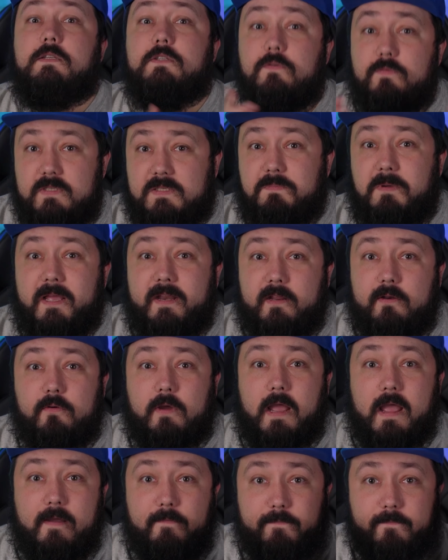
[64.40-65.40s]
So it's better to
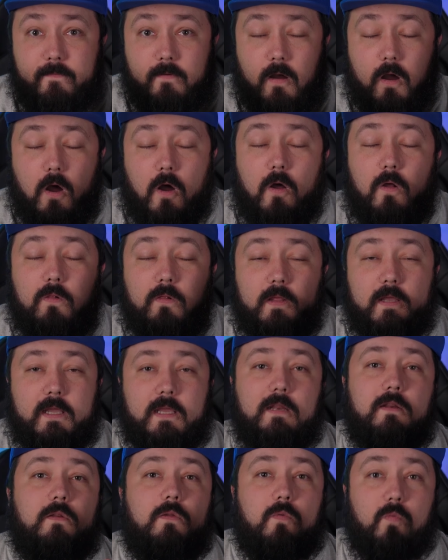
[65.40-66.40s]
have all
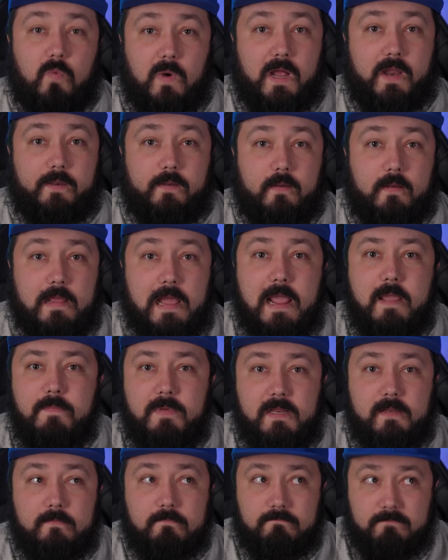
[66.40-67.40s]
in one. I
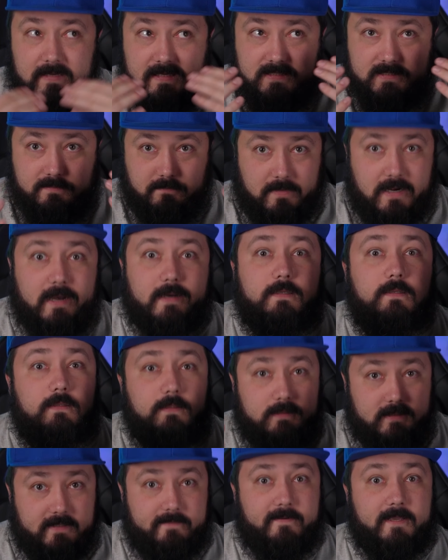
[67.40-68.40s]
mean, a smart
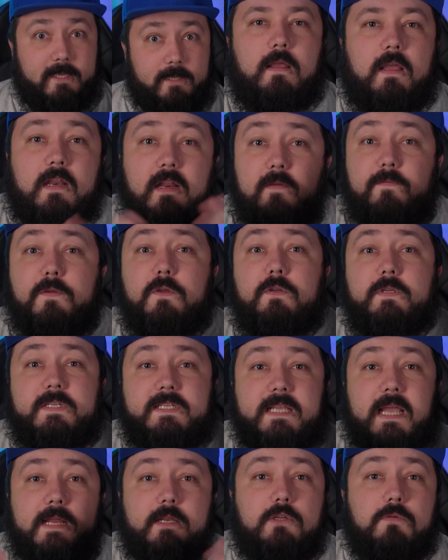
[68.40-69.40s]
TV. And if you
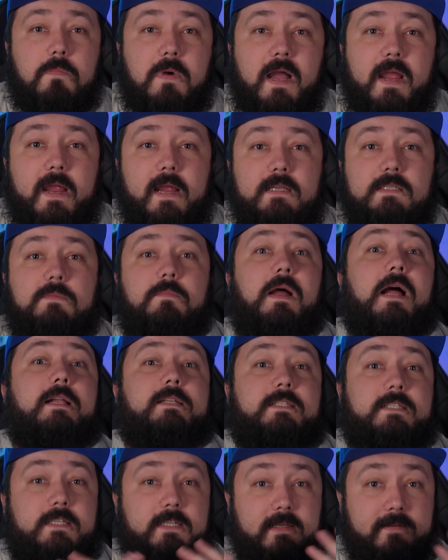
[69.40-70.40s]
decide to buy a
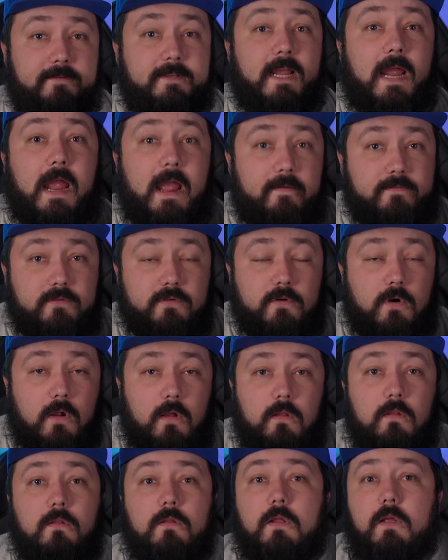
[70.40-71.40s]
smart TV after
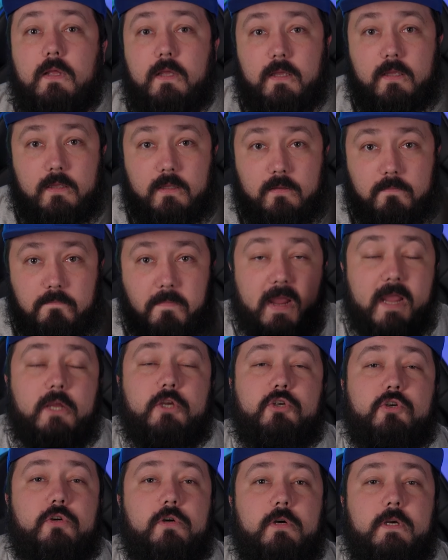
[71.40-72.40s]
all, make
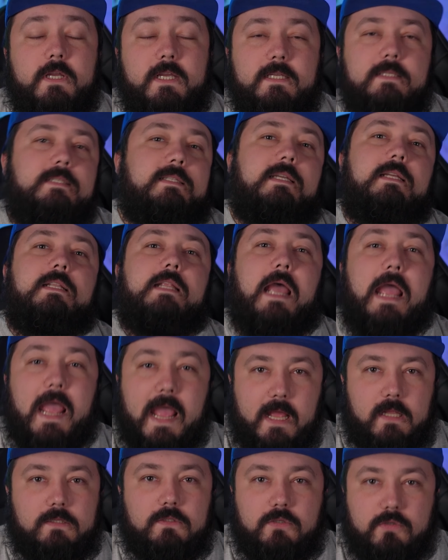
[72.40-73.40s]
sure it's an
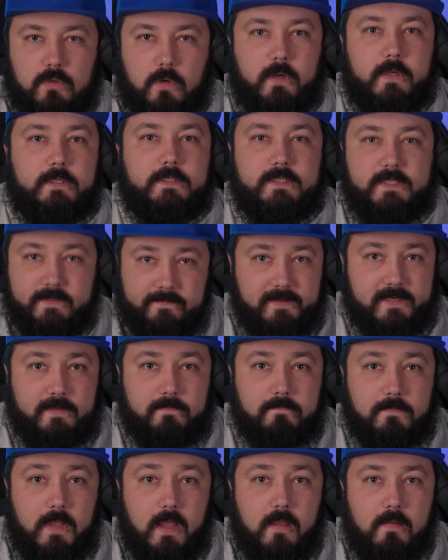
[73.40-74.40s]
Android TV,
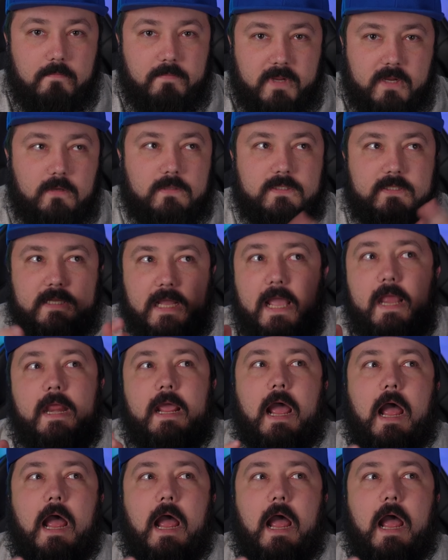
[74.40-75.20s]
because any